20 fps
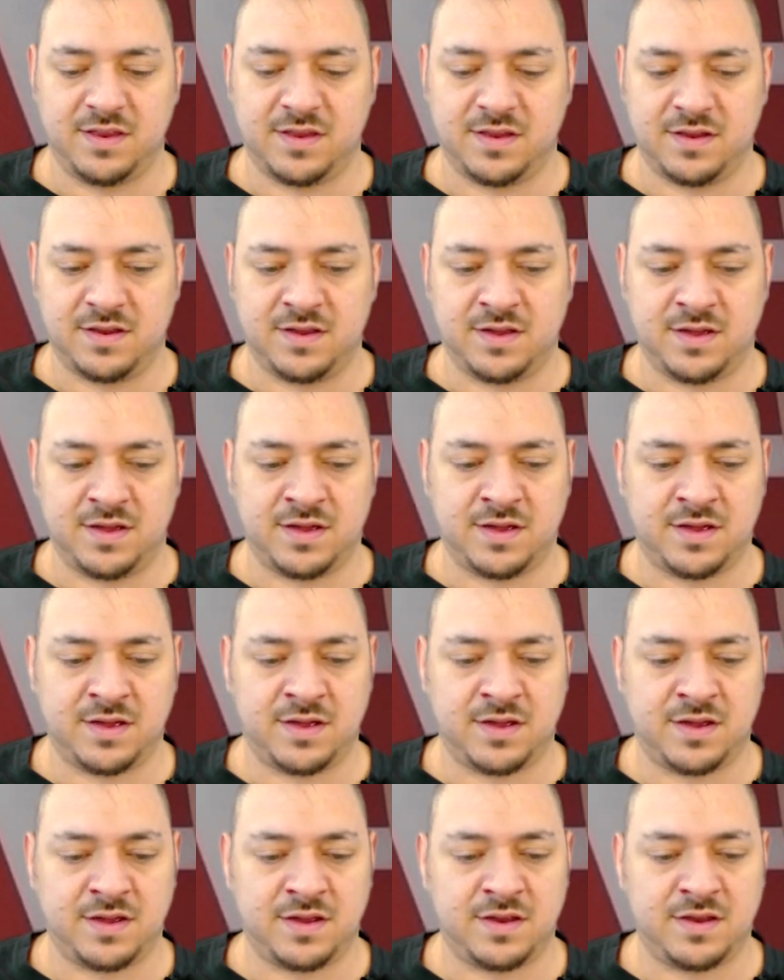
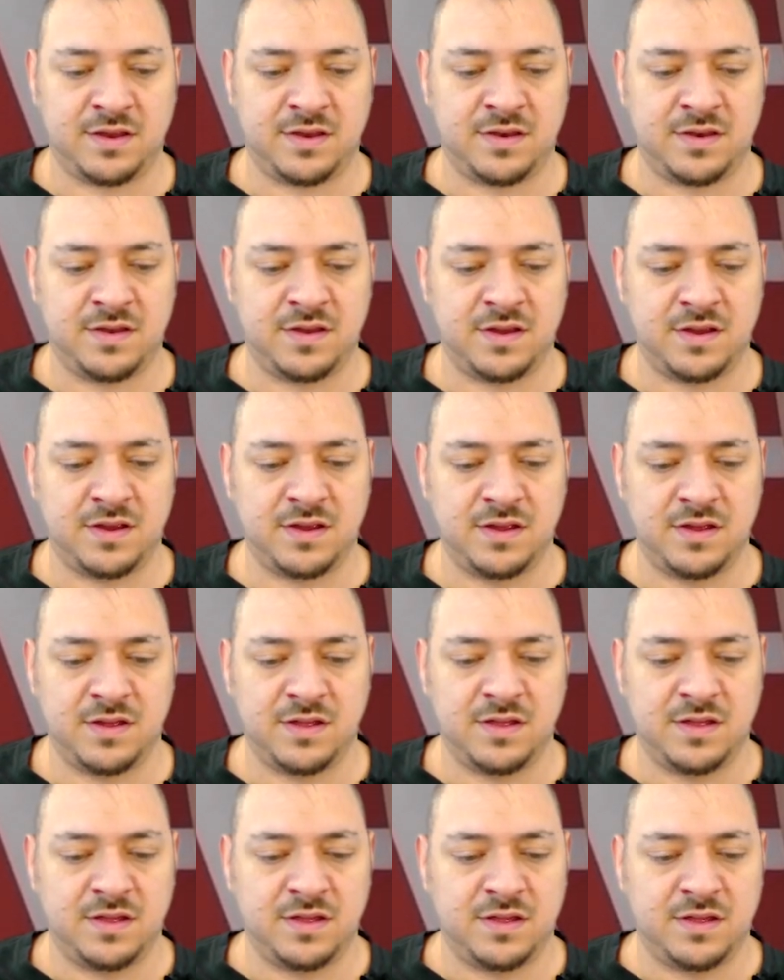And
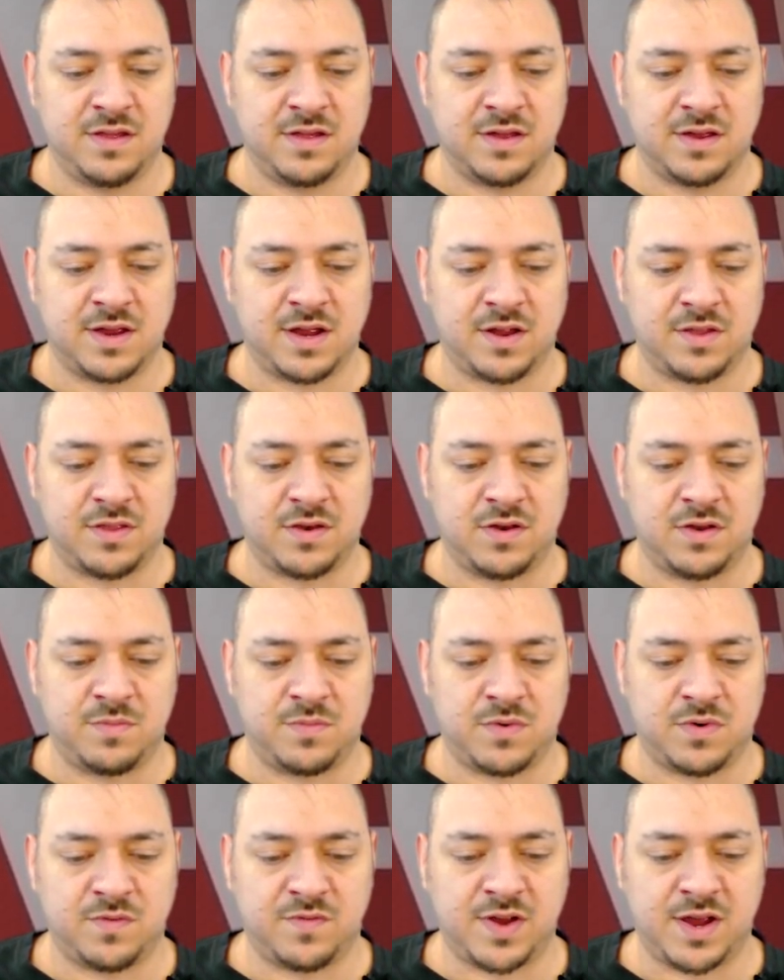count the
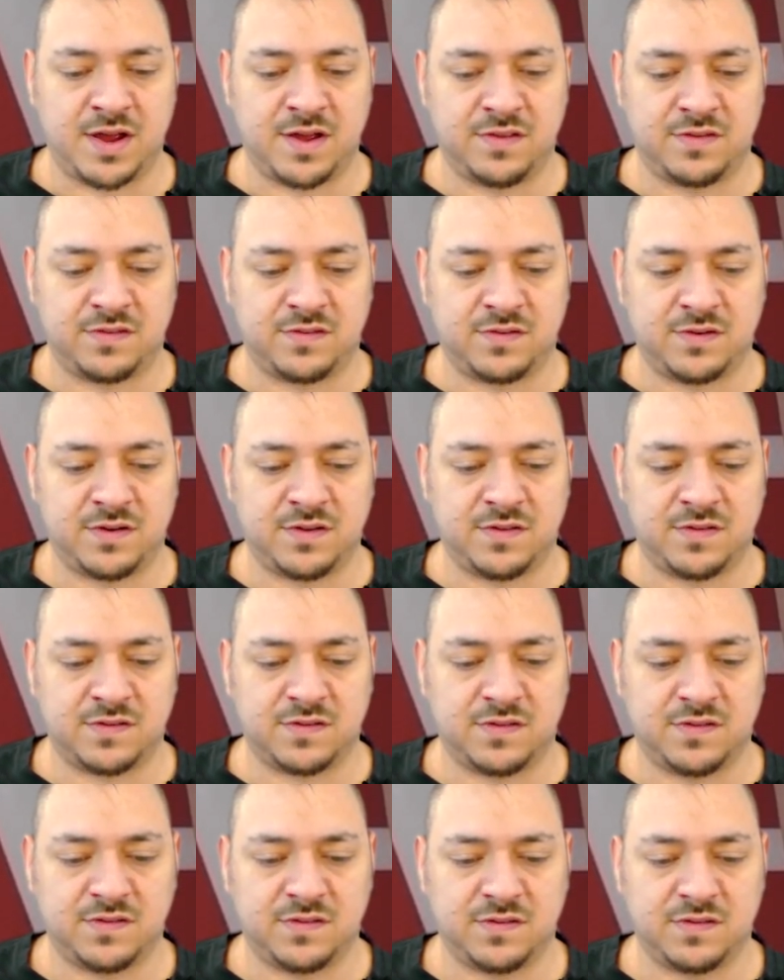number of
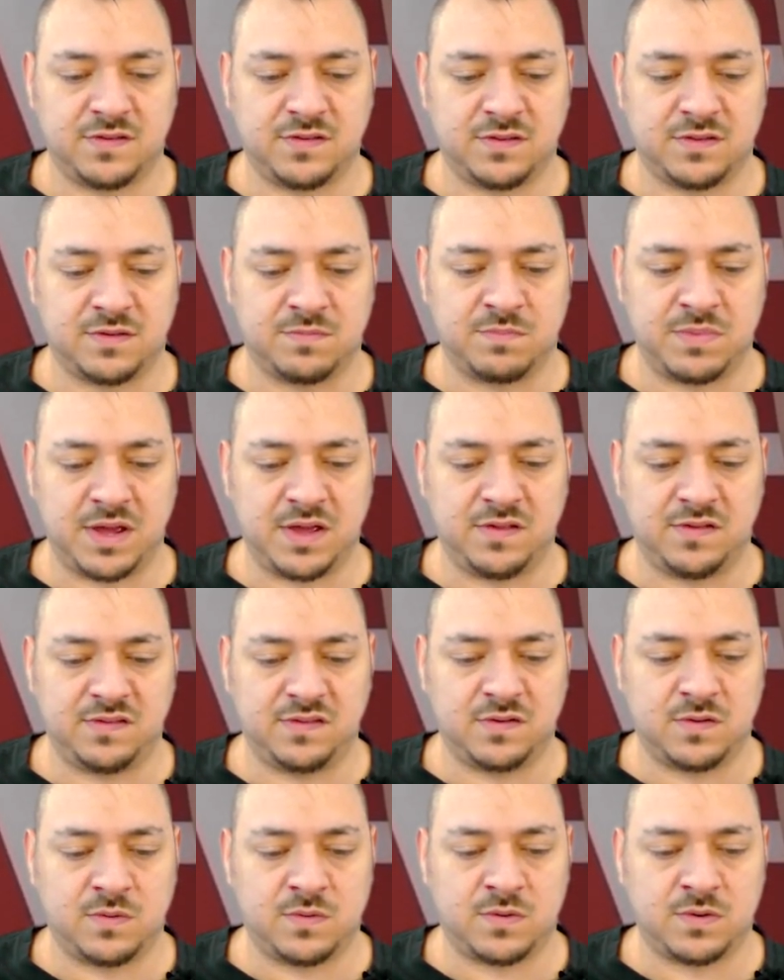asterisks, base
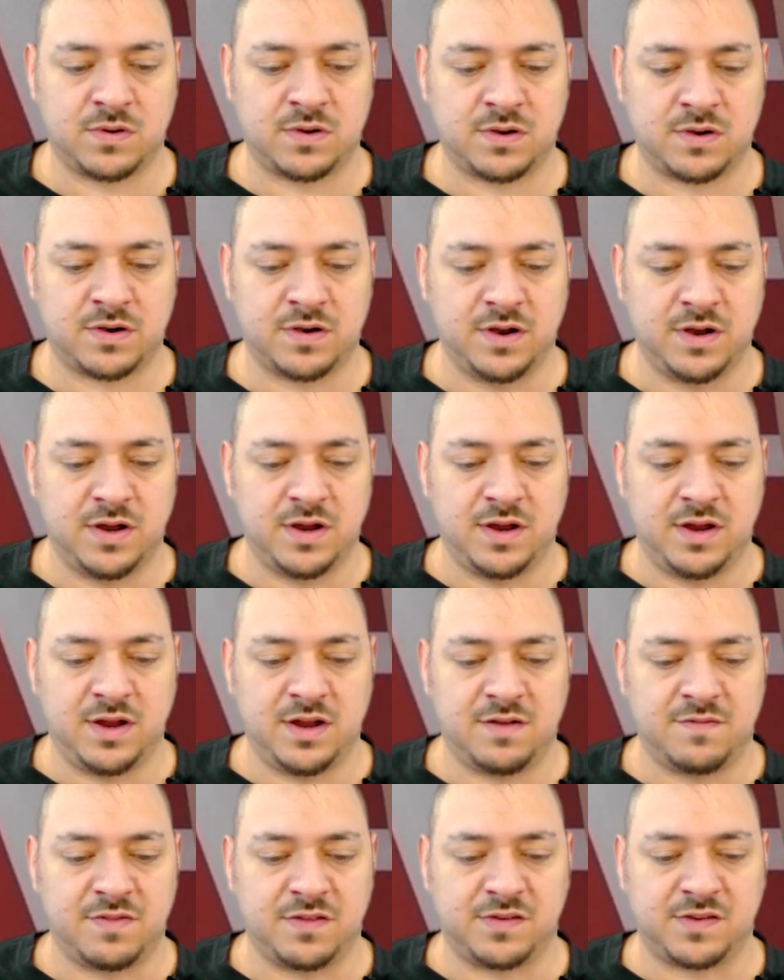score.
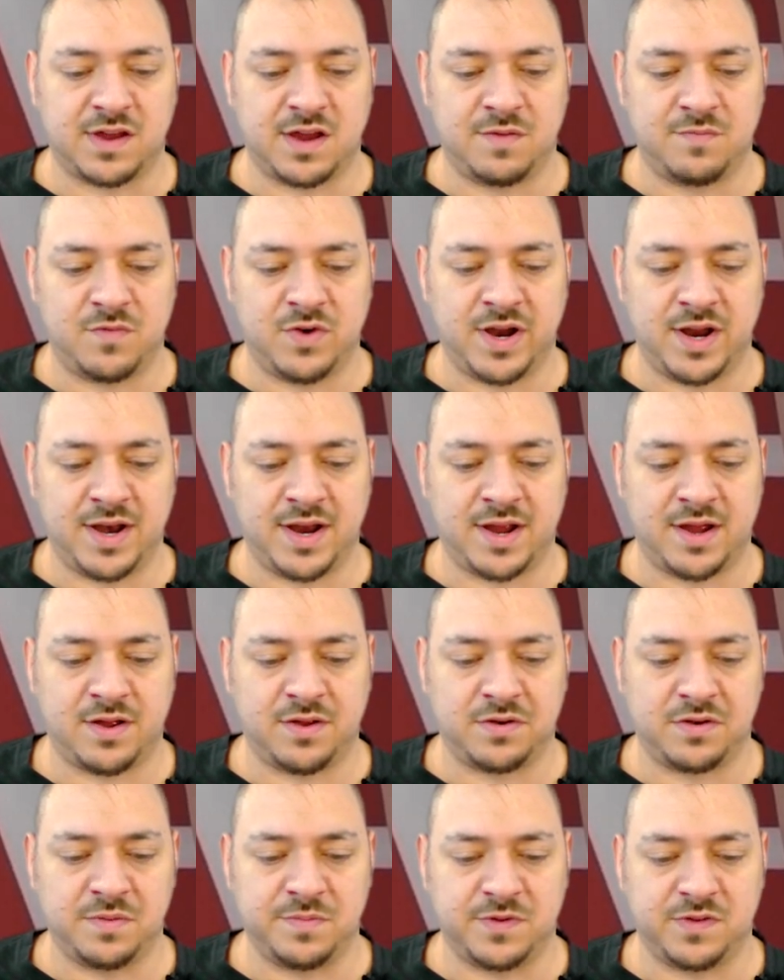If the time ran
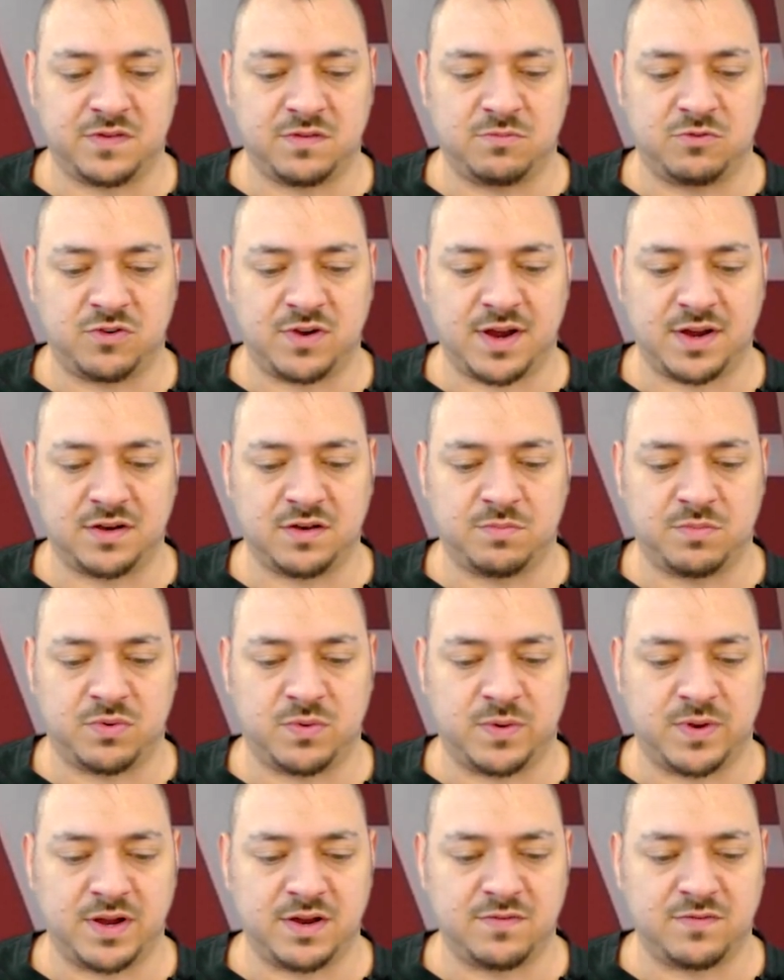out, you must subtract a
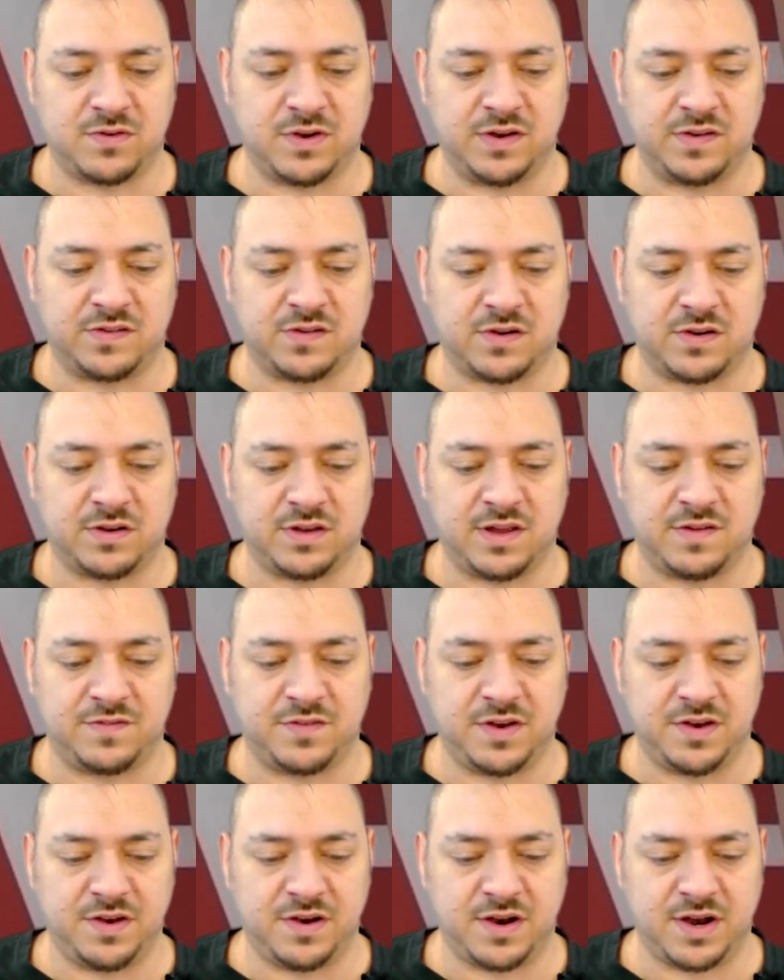point for each card
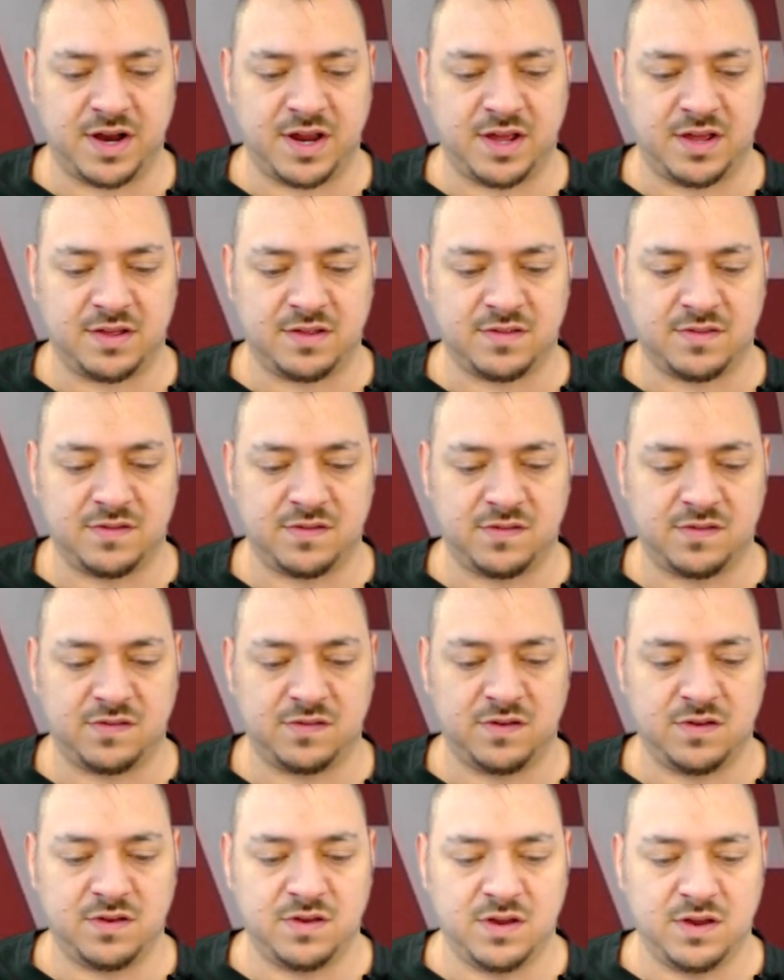left in your
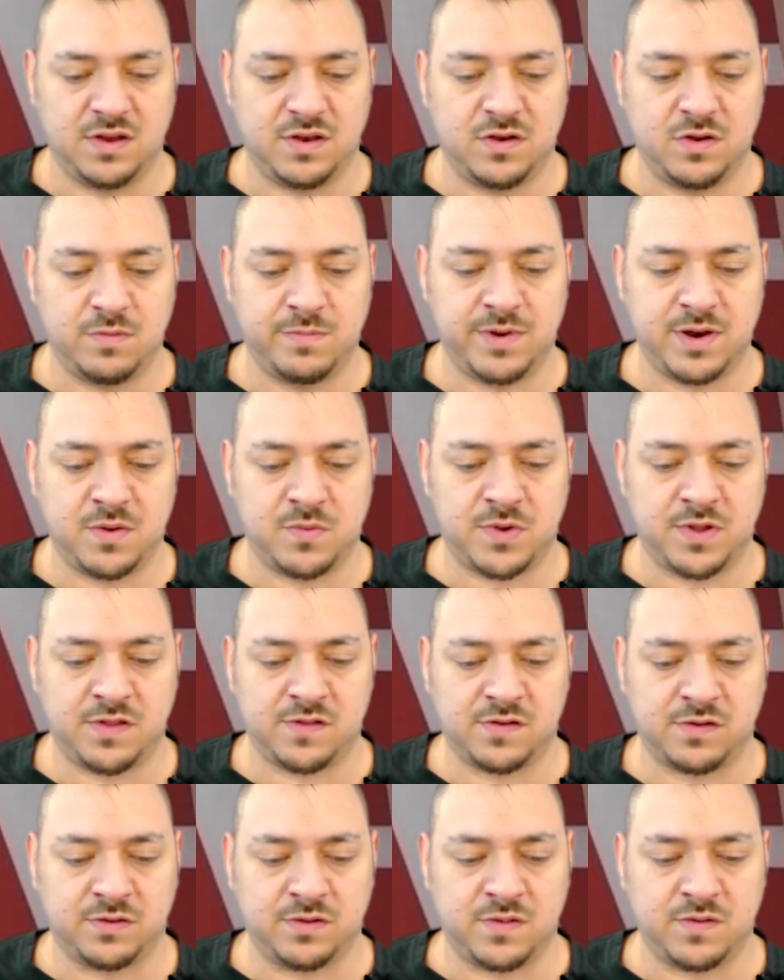hands. Nobody
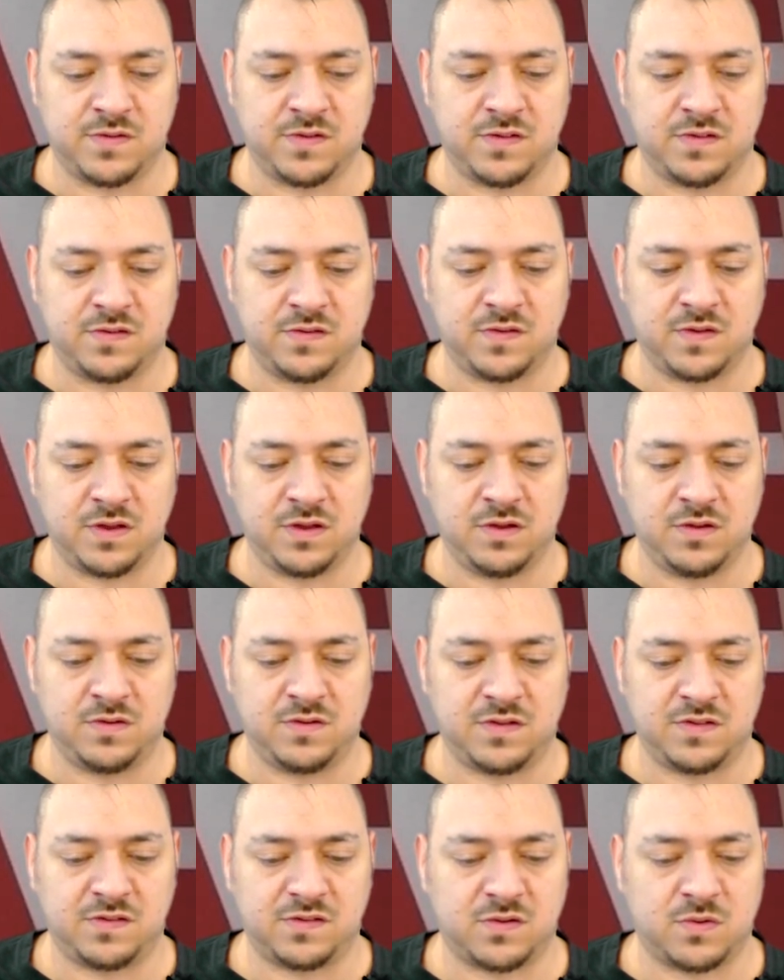wins or loses. You
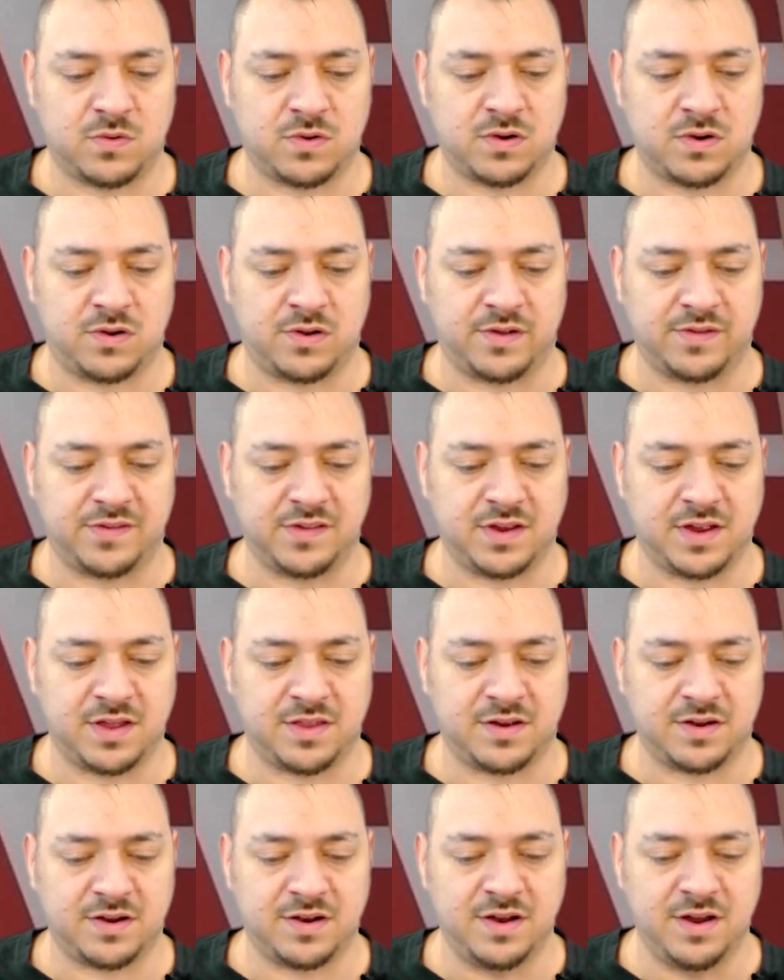just score all
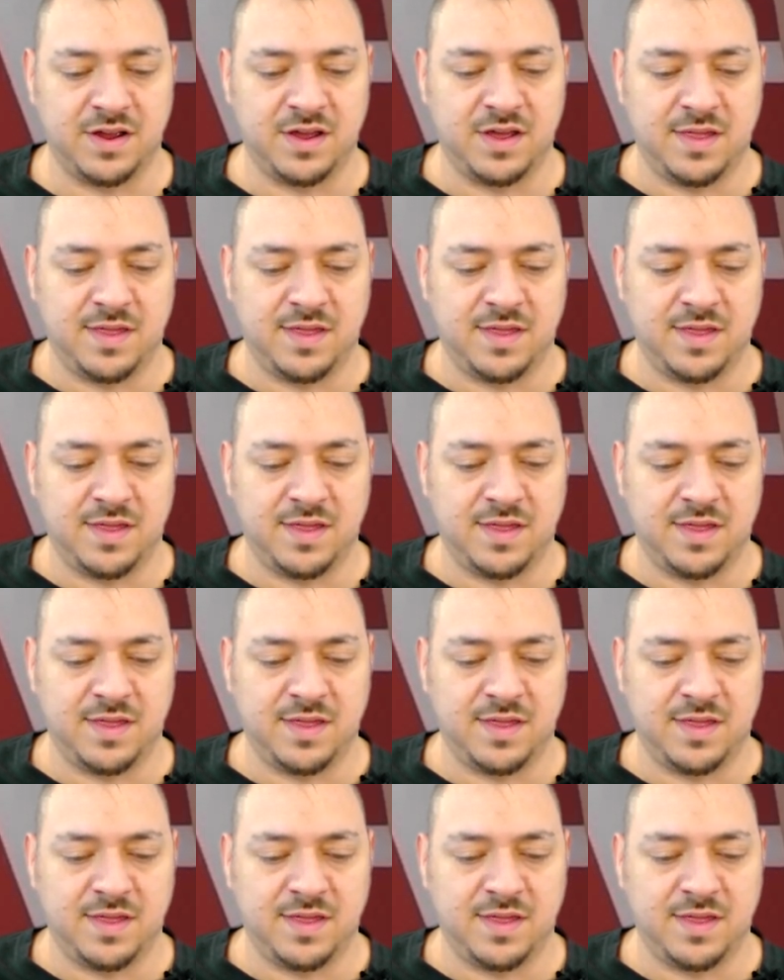together.